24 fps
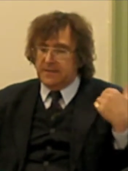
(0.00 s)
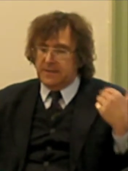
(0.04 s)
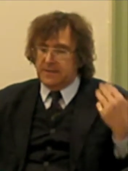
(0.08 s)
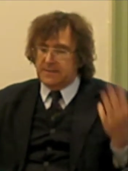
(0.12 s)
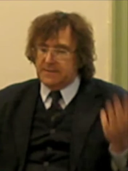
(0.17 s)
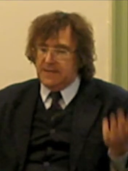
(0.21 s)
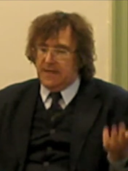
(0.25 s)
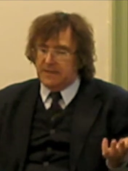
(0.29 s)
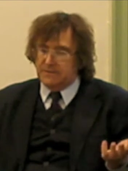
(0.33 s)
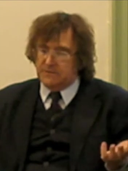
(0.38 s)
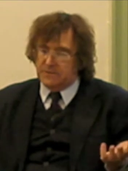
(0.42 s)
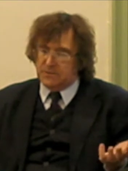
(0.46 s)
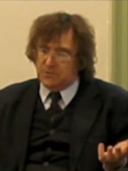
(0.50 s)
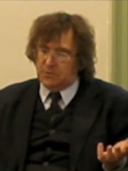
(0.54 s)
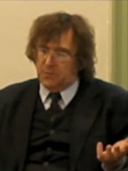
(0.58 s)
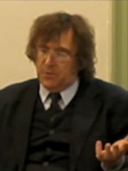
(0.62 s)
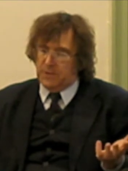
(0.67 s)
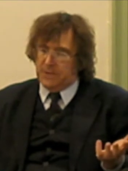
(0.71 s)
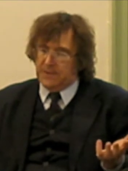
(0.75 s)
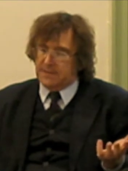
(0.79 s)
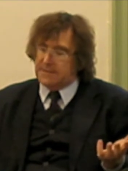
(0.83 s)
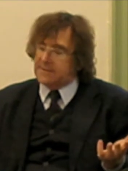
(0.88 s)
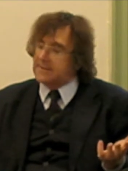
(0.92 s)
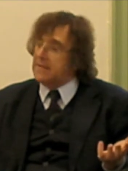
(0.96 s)

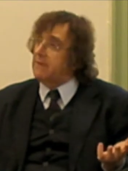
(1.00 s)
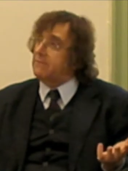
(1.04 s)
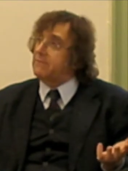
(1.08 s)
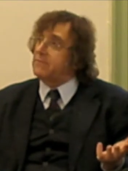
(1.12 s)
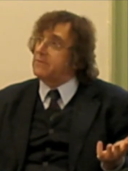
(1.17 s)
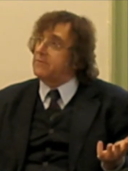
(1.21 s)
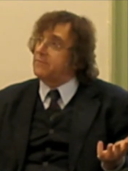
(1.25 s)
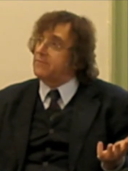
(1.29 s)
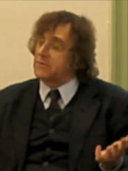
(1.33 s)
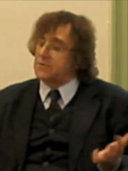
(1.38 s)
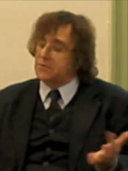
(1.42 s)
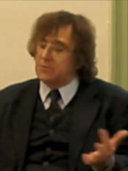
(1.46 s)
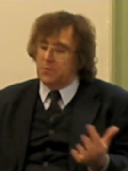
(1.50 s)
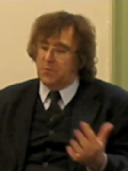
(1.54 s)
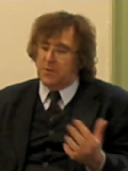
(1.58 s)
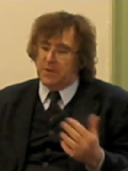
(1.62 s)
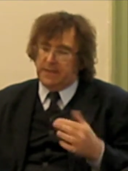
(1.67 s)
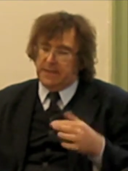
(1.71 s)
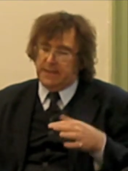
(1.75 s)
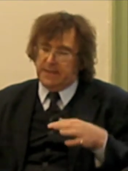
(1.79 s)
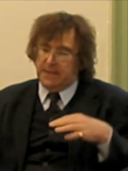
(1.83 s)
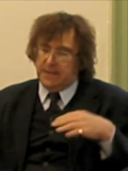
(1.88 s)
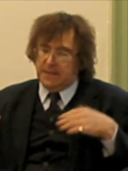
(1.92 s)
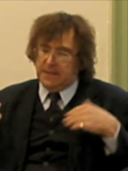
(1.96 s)
$1.27 for
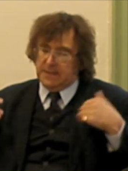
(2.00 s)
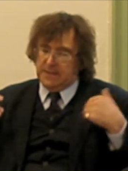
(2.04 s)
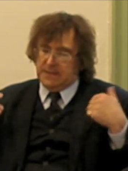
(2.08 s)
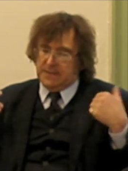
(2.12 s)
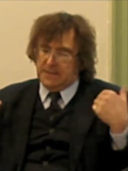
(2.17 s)
20,